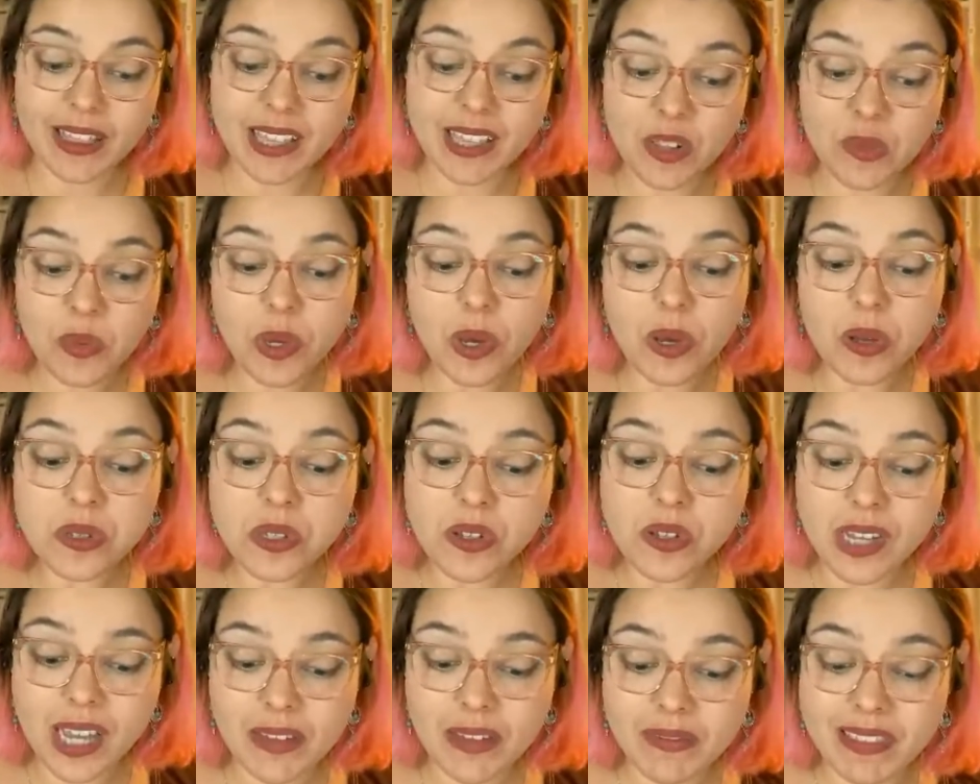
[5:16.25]
then we also
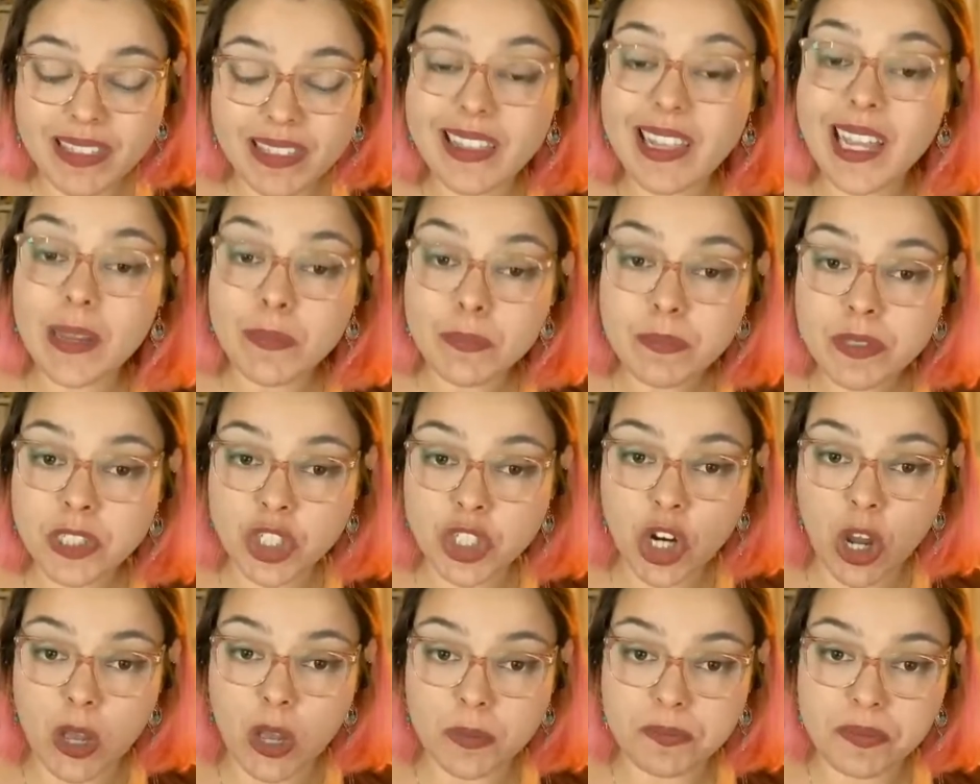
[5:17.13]
have lamb
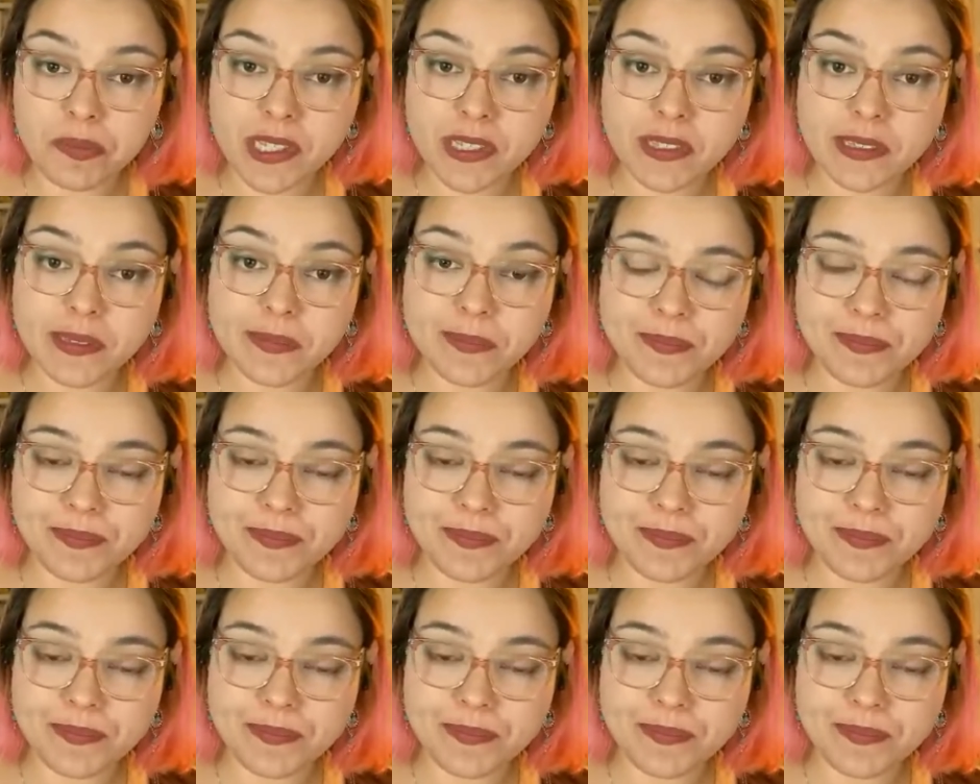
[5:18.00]
chops.